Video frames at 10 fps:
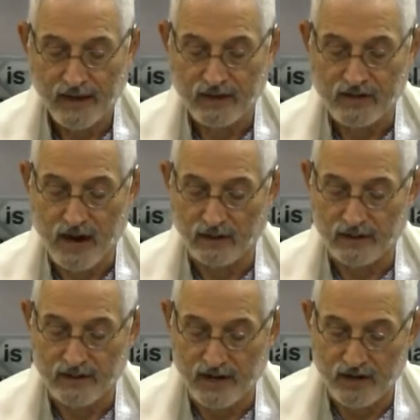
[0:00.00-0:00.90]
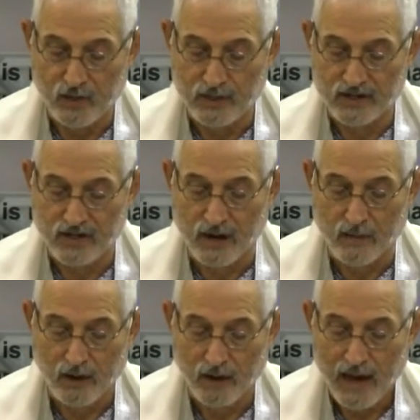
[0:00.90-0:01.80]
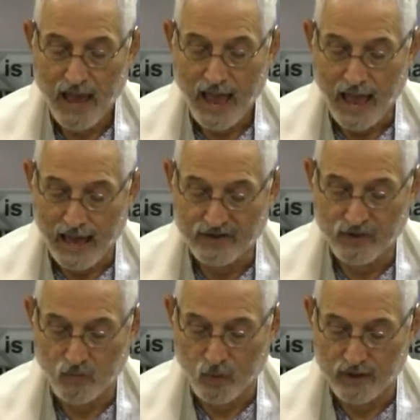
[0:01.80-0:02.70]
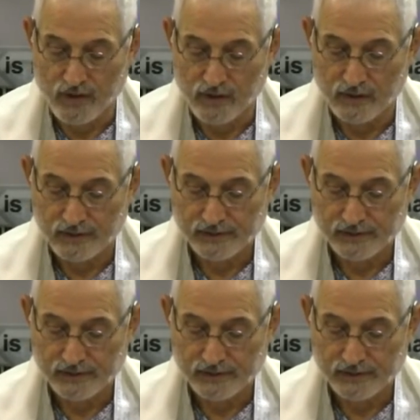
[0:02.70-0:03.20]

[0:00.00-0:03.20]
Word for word: It shall continue in summer as in winter."